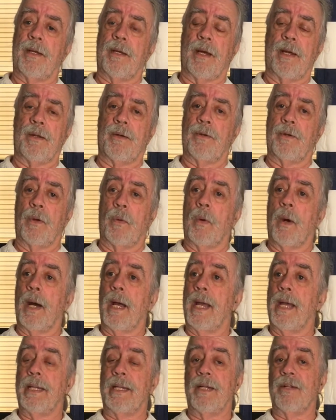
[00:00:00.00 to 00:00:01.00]
I don't know
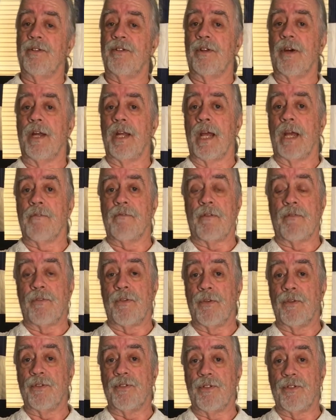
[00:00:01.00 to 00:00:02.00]
why I didn't study. I
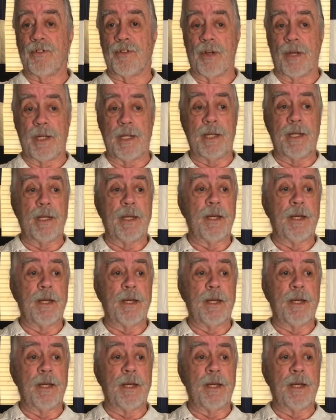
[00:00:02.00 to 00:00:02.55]
refused to study.